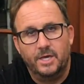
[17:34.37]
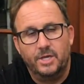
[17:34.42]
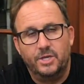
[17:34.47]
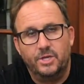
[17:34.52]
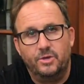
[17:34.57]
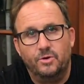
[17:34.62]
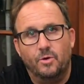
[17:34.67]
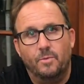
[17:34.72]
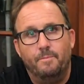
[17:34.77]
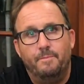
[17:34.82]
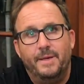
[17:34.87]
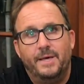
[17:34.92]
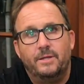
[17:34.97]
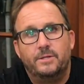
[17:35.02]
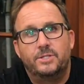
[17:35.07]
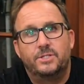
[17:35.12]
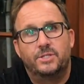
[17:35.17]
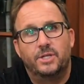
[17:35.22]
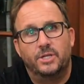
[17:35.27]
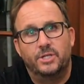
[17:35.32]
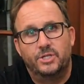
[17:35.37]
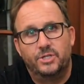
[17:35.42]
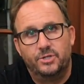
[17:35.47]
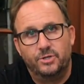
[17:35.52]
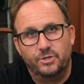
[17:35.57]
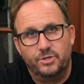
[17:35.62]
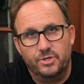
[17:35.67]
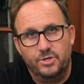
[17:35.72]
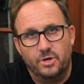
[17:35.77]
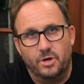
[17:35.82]
Your belts
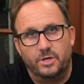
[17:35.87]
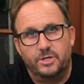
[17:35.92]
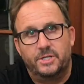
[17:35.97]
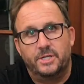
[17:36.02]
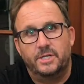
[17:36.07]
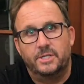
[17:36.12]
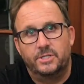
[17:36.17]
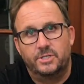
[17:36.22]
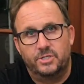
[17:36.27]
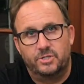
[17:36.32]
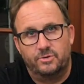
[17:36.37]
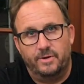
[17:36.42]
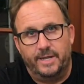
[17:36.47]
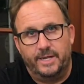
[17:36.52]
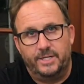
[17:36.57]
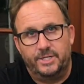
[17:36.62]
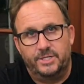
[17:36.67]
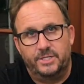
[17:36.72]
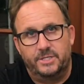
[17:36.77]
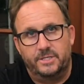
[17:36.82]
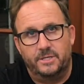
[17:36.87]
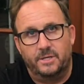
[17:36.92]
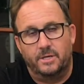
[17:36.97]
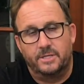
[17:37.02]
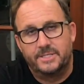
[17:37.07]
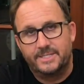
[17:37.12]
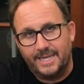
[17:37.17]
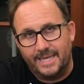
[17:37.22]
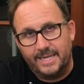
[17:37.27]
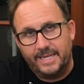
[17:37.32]
should not stretch. I'll
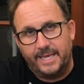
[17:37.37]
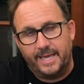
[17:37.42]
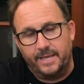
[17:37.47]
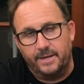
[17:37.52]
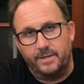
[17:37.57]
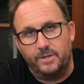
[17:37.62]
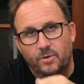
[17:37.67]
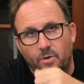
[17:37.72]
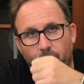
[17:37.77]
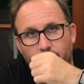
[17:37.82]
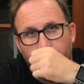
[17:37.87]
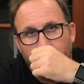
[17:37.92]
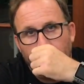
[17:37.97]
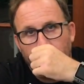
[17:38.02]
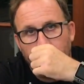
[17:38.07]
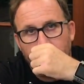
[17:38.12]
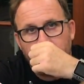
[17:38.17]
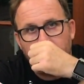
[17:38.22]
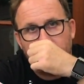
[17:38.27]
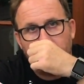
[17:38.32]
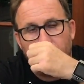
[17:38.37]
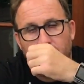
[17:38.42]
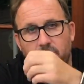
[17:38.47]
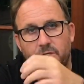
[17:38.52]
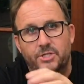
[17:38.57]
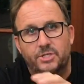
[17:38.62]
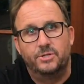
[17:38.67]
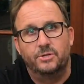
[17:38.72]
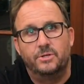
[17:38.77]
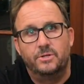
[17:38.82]
say it again, your belts
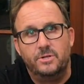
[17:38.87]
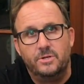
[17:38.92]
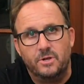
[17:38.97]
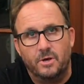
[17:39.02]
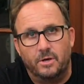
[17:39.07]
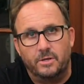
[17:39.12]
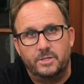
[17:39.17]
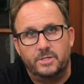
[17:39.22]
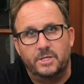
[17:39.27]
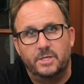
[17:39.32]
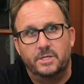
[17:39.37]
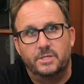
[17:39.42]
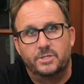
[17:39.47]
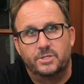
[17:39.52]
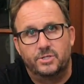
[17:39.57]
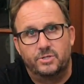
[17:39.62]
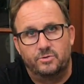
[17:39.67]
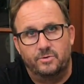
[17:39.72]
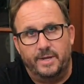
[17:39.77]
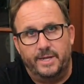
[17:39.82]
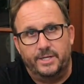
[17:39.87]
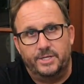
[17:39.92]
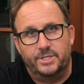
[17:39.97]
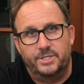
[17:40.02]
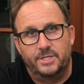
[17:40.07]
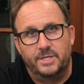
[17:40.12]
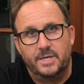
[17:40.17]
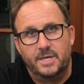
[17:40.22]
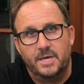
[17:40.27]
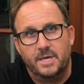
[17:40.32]
should not
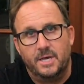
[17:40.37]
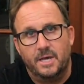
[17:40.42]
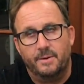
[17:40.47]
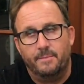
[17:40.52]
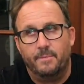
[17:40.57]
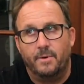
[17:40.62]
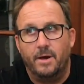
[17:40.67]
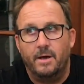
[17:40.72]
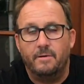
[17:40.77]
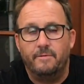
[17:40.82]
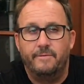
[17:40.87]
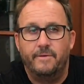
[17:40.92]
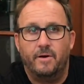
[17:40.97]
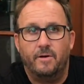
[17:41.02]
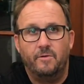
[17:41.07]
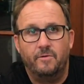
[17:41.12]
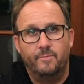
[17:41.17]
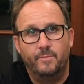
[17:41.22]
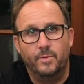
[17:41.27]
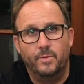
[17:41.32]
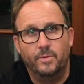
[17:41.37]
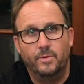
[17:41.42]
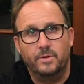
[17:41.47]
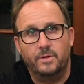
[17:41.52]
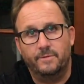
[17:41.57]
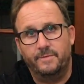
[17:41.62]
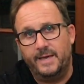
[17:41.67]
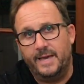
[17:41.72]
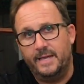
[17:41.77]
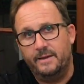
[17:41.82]
stretch. My Evolve board
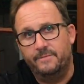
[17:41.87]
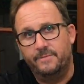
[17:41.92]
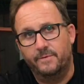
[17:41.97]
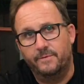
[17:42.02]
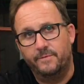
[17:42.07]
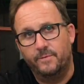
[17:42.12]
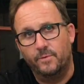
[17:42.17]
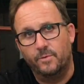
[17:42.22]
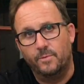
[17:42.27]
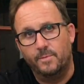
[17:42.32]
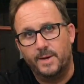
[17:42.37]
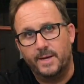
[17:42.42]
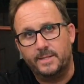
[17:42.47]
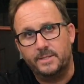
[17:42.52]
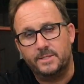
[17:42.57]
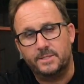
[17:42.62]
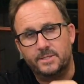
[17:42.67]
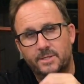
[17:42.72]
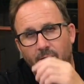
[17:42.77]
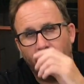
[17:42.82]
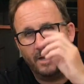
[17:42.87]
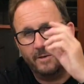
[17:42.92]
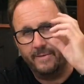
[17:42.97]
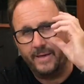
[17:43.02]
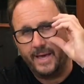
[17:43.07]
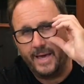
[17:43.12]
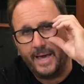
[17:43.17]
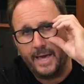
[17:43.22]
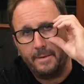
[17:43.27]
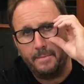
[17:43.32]
I've had for 4 months. I've
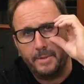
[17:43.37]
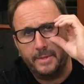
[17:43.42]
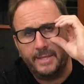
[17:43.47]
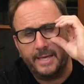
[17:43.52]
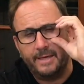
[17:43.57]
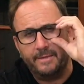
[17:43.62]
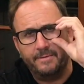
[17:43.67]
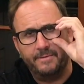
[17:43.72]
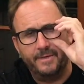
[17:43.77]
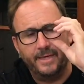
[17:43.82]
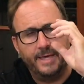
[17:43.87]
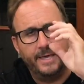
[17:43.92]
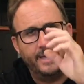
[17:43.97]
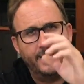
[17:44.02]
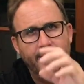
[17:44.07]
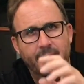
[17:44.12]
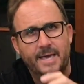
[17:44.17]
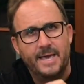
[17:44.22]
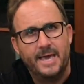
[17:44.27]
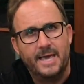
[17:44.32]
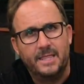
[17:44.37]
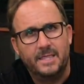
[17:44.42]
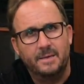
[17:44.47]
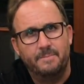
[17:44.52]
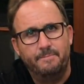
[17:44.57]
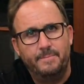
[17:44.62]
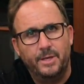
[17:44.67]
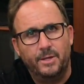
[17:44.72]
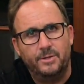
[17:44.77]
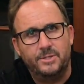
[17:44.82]
hammered that thing. The
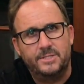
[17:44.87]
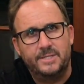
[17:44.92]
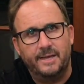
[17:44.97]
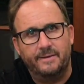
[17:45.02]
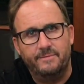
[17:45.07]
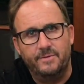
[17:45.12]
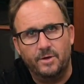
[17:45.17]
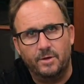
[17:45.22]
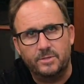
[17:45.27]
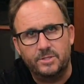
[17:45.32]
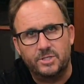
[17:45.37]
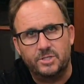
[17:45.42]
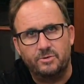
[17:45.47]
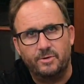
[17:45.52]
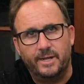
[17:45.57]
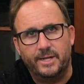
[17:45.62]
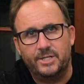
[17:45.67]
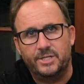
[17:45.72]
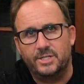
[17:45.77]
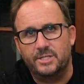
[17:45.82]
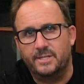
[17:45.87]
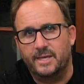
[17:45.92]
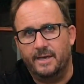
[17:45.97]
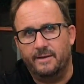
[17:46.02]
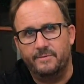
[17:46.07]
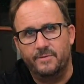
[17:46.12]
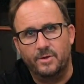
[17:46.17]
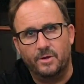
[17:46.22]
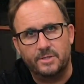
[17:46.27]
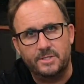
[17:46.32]
belts have not stretched, they
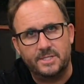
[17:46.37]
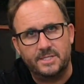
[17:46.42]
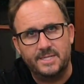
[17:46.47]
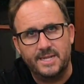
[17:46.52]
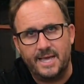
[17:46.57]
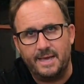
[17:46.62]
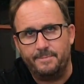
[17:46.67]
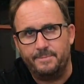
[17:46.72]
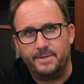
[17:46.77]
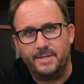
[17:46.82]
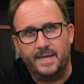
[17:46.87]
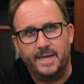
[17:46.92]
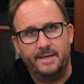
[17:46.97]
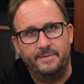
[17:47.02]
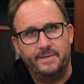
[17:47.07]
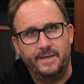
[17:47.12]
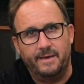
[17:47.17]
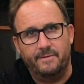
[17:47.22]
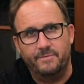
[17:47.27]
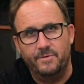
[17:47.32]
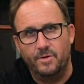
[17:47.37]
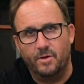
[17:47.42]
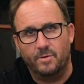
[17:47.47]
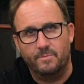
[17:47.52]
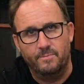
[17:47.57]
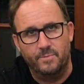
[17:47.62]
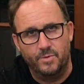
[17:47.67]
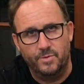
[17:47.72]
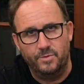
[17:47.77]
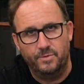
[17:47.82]
have not snapped, and they have not
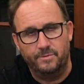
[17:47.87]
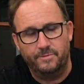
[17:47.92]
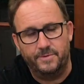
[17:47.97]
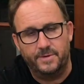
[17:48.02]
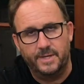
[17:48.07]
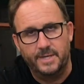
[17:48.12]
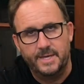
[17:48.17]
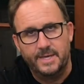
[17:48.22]
moved.